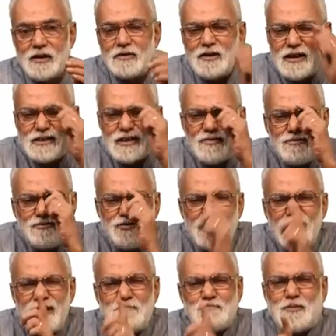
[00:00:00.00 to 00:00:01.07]
Now, that's a
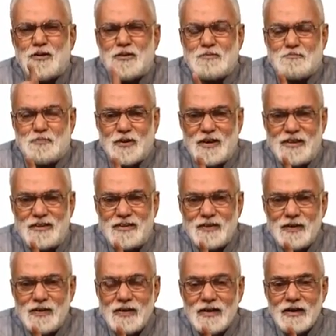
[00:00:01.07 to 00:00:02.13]
very important point.
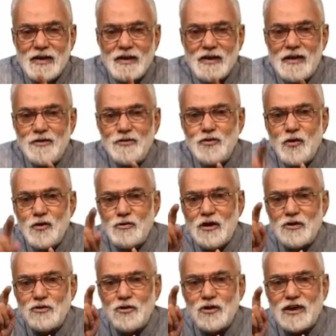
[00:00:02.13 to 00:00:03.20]
You don't
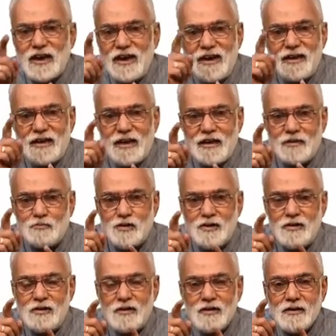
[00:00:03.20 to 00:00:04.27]
want to kill an
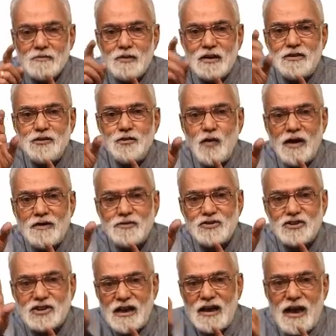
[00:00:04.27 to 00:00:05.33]
animal, but you want
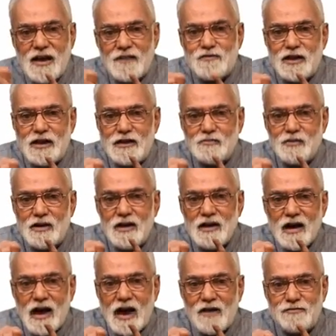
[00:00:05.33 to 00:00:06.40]
to still have the animal
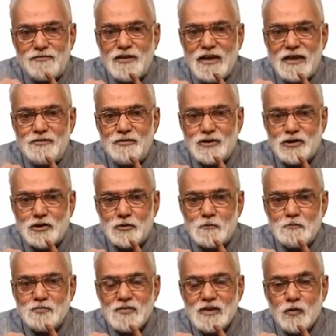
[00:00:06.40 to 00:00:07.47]
half dead with
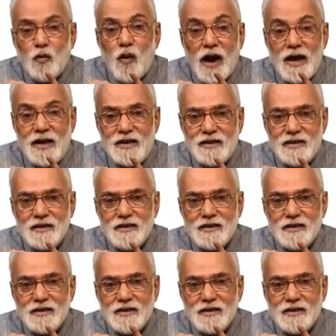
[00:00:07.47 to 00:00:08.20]
you. Why?